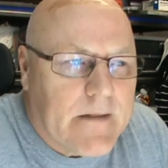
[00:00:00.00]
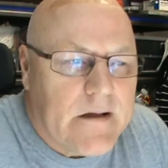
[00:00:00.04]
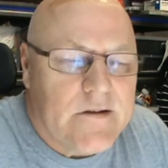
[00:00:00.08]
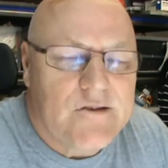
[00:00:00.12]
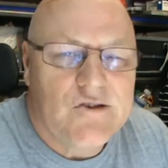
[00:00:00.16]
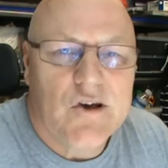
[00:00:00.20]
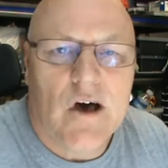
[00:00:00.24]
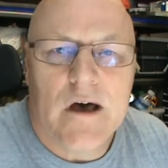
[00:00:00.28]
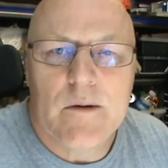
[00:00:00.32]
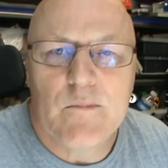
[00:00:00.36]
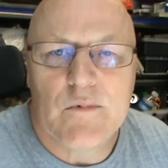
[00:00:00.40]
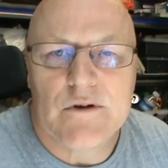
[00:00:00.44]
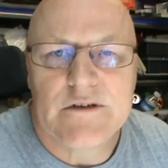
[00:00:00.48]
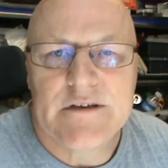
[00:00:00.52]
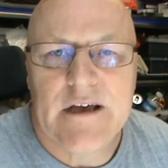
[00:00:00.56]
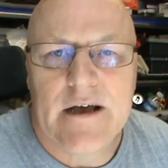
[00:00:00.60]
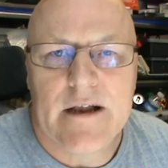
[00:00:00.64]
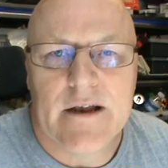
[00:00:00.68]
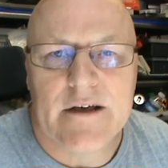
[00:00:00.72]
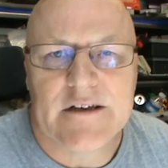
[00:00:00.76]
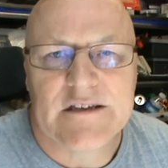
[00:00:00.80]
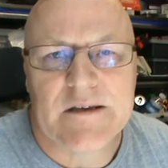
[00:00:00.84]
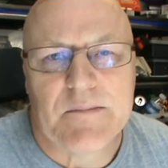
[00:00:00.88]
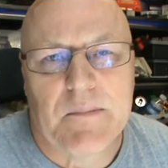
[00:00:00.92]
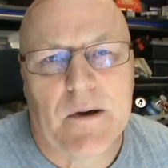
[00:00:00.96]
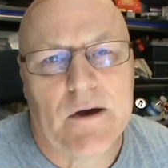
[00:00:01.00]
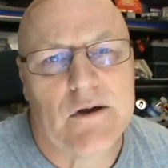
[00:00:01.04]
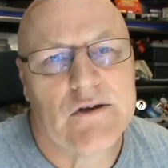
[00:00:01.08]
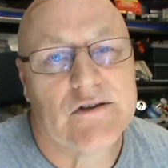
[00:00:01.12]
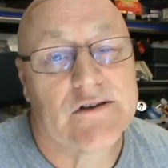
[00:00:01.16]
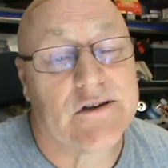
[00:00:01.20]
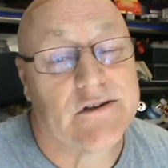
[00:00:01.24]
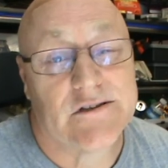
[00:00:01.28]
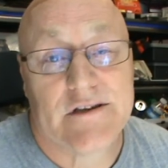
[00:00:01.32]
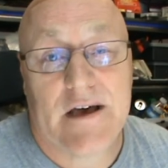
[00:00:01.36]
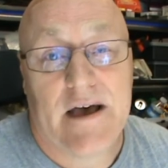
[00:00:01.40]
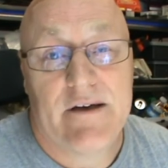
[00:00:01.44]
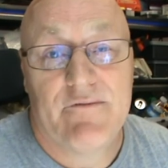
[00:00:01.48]
time will tell, I suppose,
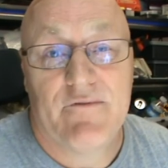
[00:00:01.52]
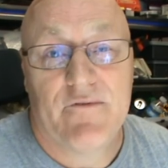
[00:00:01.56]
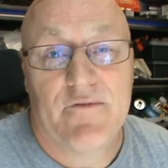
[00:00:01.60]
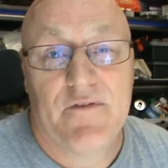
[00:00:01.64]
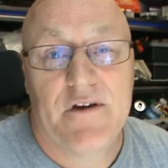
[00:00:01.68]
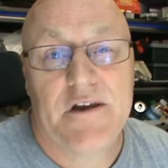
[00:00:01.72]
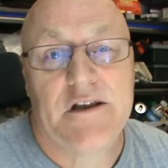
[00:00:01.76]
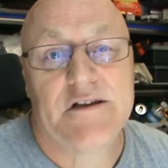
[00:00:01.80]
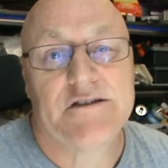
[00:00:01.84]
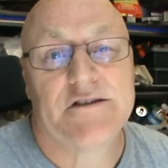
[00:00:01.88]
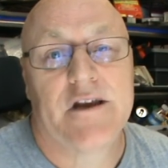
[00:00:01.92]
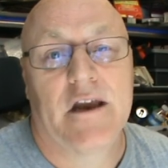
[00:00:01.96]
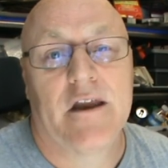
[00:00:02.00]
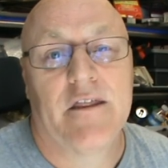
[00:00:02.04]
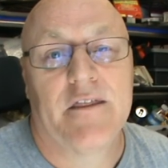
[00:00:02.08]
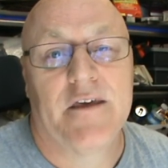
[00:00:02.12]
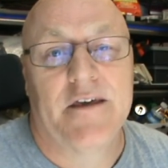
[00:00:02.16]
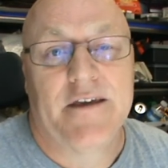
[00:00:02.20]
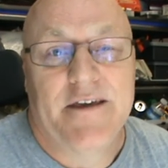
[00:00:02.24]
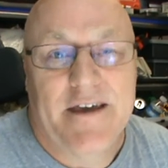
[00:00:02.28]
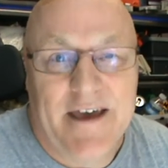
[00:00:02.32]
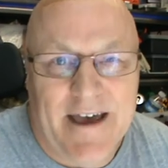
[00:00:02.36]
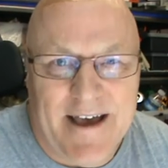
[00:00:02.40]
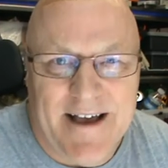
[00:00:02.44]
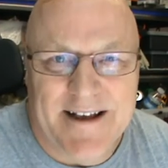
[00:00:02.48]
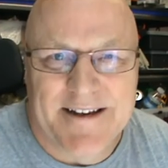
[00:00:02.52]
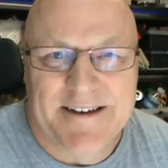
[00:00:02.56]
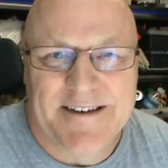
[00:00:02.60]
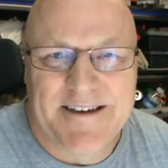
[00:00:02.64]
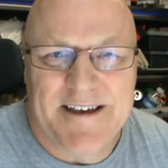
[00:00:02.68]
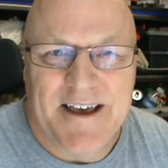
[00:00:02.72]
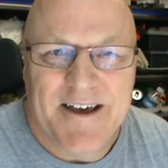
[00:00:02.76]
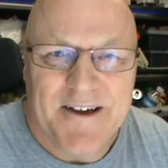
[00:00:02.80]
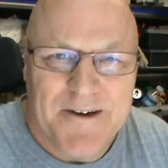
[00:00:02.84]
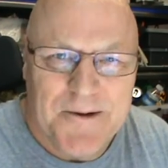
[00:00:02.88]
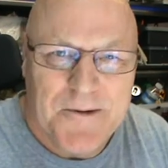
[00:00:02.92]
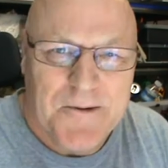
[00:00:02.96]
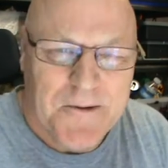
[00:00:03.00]
because I haven't finished anything yet.
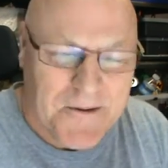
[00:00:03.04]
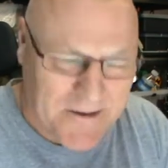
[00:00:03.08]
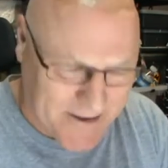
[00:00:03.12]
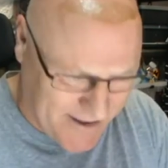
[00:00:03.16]
So,